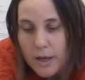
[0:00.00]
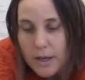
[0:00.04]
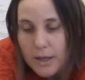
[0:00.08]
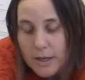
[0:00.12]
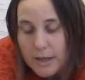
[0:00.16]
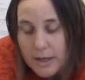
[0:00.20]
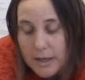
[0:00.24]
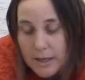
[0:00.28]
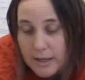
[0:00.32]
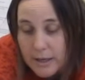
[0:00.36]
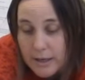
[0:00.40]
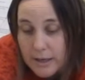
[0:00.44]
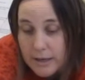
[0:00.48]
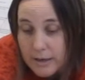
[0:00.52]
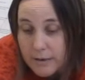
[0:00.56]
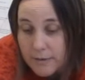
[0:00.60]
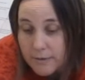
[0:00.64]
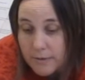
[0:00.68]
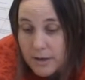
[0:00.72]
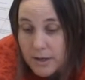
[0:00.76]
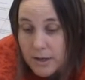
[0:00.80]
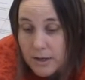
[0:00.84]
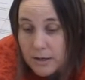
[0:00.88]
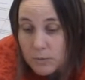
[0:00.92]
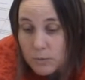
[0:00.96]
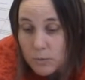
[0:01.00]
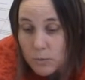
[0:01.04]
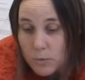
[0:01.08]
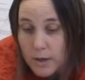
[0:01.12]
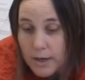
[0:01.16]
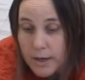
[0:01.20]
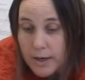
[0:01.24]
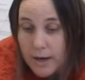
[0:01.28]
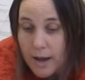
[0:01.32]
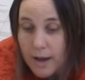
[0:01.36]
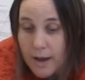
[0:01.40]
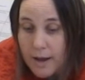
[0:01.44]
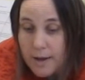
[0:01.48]
Even
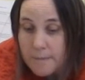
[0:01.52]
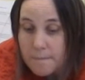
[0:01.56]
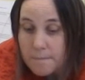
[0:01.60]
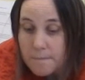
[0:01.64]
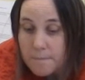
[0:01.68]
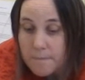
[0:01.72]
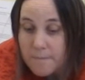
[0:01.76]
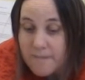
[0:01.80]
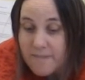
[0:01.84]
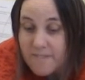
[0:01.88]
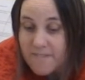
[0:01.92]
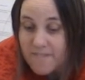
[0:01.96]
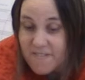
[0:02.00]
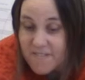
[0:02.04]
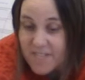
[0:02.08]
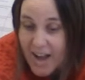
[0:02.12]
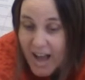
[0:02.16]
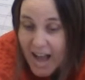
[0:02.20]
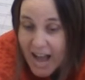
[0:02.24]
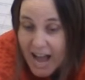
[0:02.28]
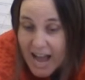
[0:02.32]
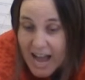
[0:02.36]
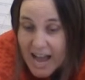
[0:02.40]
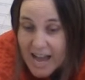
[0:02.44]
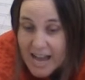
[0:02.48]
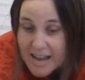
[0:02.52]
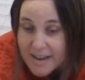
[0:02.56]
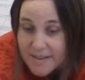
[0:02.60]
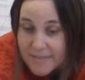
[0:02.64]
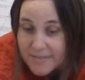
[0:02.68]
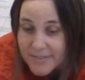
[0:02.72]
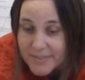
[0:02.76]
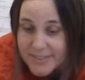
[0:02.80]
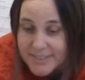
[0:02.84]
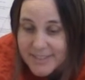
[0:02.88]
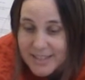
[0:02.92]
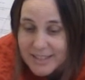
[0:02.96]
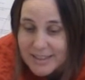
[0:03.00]
when I'm
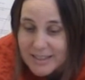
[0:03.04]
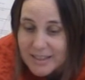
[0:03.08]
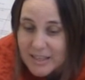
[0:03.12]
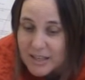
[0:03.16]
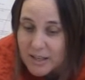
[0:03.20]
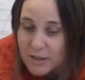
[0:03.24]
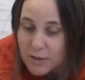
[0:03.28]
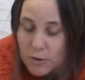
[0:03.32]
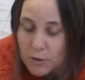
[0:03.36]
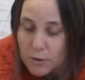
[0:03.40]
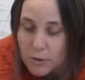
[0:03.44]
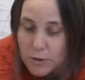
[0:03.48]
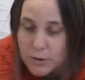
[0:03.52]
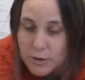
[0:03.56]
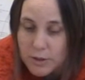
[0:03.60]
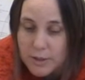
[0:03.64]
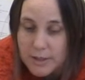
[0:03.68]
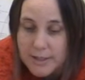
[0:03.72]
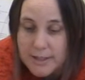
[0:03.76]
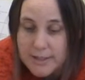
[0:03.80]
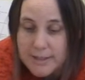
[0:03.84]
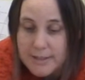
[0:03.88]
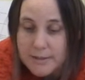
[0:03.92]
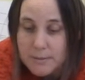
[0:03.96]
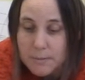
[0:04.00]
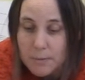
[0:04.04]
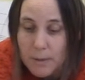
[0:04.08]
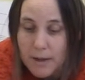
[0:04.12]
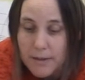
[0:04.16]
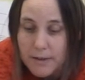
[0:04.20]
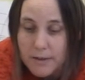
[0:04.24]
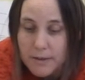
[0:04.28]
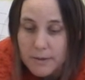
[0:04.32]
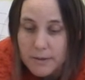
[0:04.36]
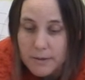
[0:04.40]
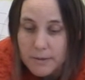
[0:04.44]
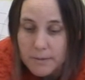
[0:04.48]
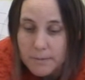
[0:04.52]
5, said Theodore to his
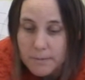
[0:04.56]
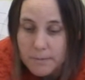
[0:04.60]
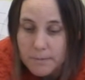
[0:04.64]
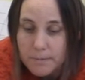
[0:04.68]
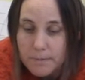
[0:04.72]
mother.